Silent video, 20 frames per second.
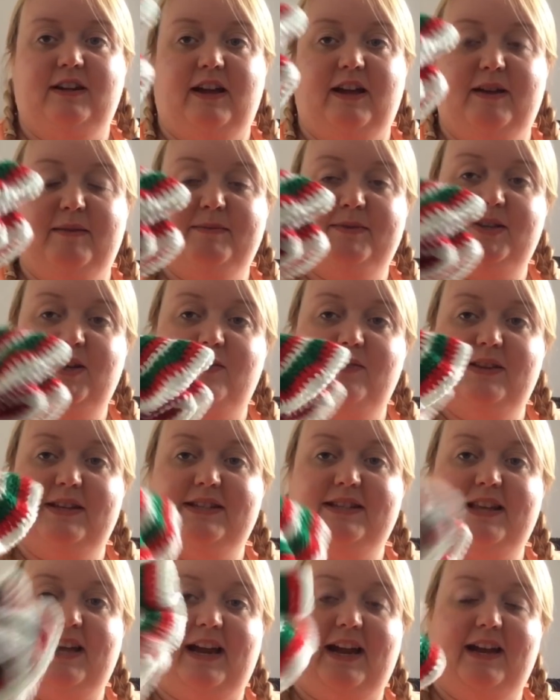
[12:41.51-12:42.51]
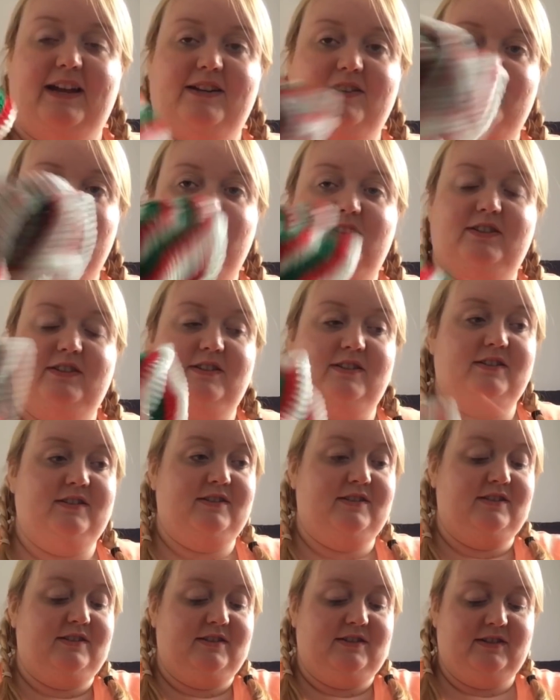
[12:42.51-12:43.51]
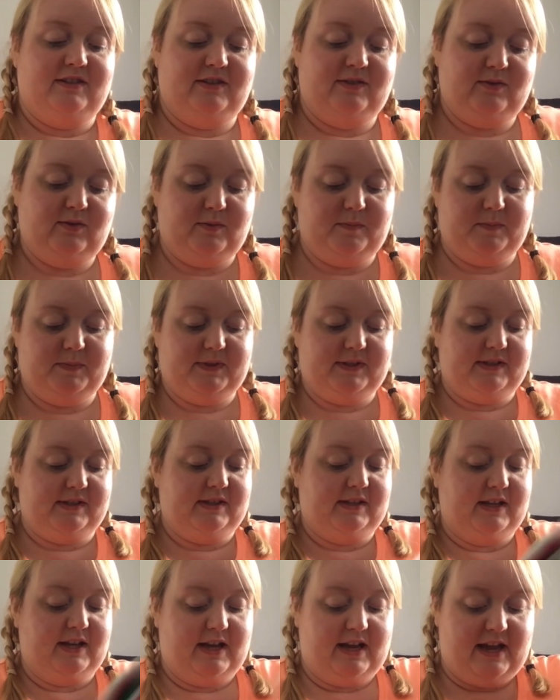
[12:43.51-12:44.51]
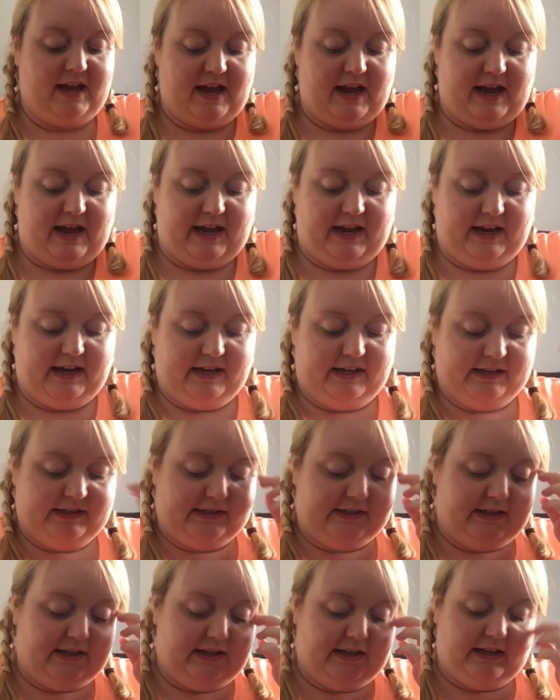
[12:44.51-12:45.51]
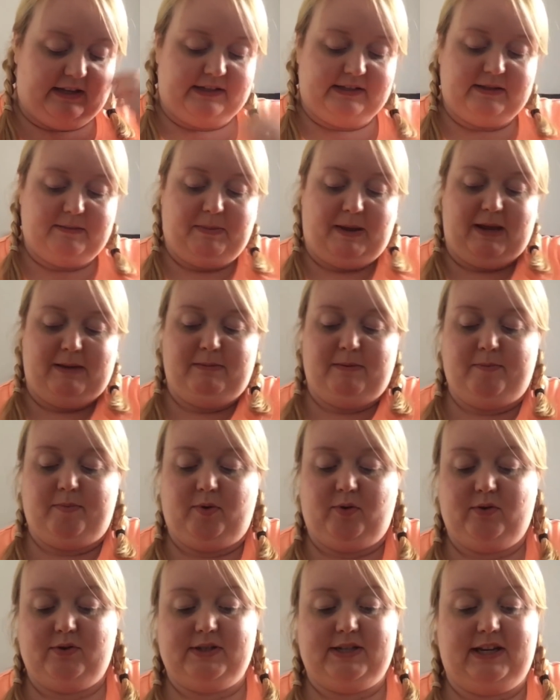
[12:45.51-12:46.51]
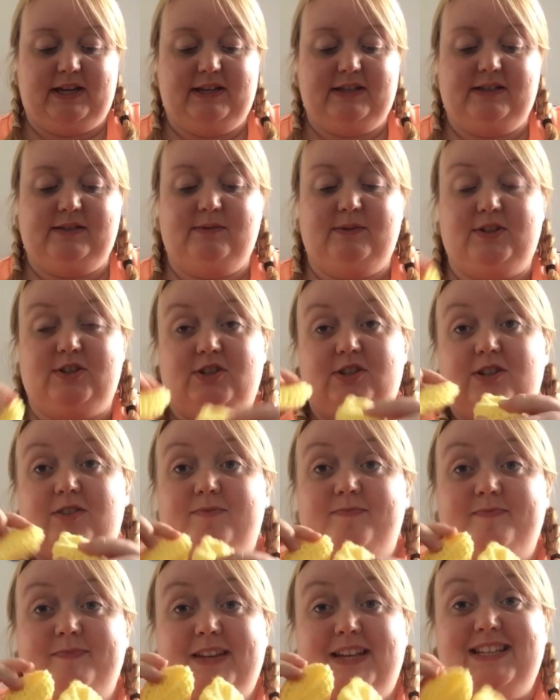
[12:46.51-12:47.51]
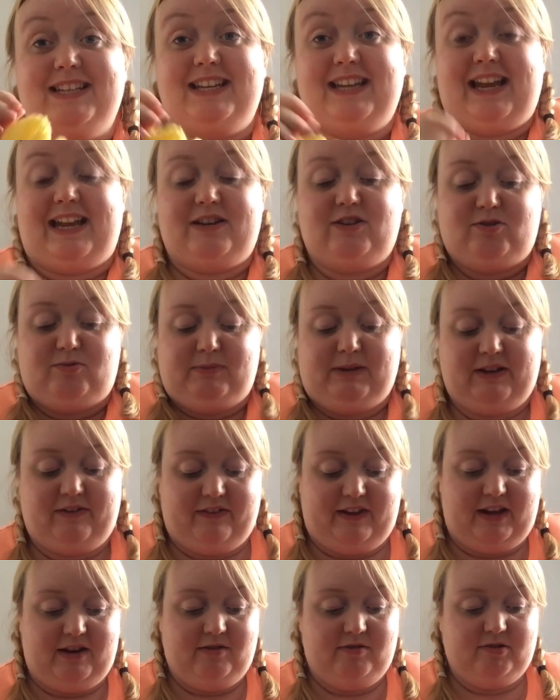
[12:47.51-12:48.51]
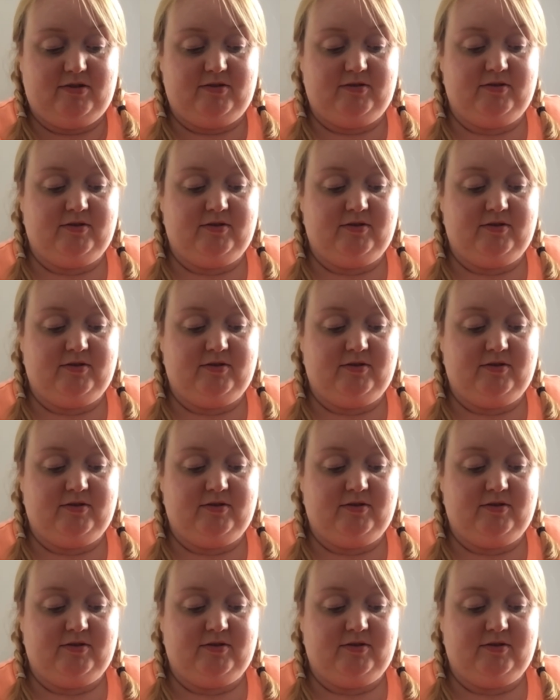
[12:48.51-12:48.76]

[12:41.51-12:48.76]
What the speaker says: So there's that. Whoops. And there's the baby booties, which I didn't end up giving.